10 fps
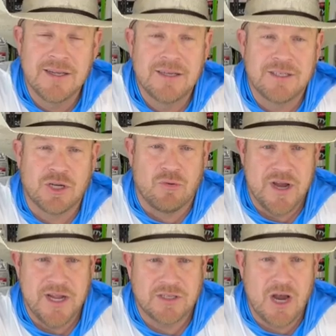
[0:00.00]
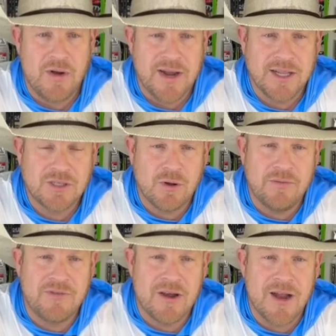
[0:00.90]
degrees. All right, let's go to
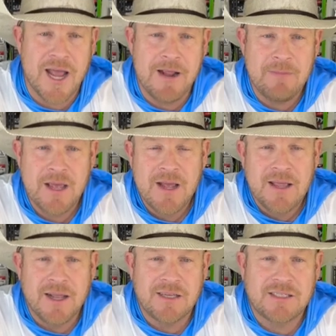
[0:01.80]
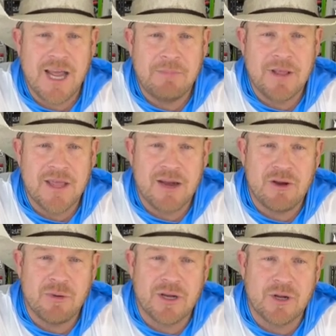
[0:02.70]
Fahrenheit. Then let's type in the
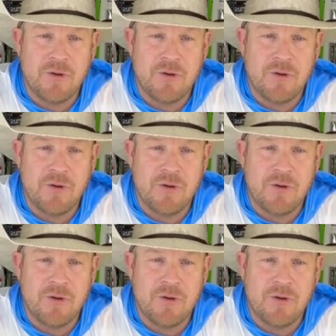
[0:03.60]
area we're going to go